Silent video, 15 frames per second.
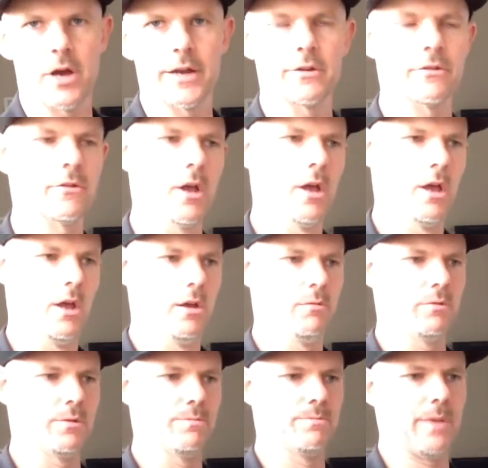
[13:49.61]
I just
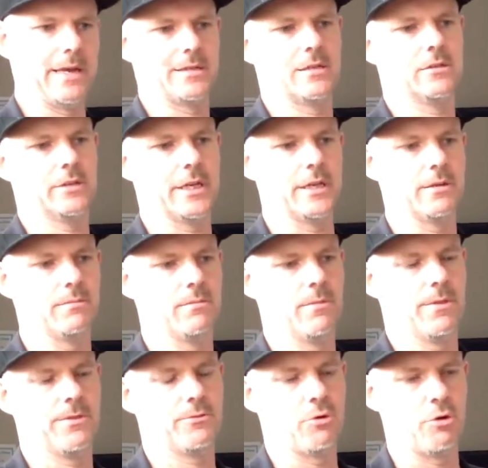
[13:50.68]
was basically
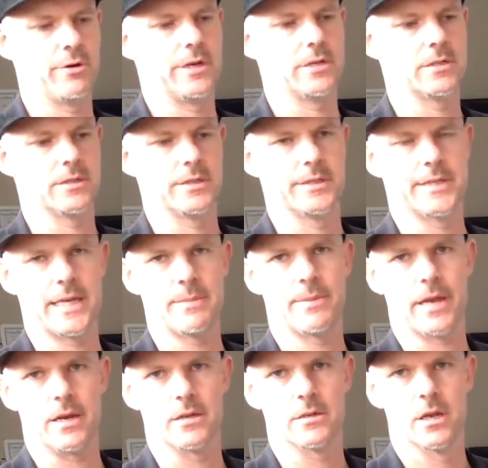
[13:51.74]
thrown into the deep
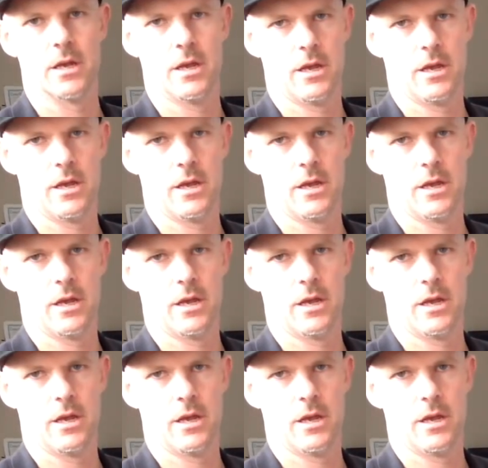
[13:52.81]
end,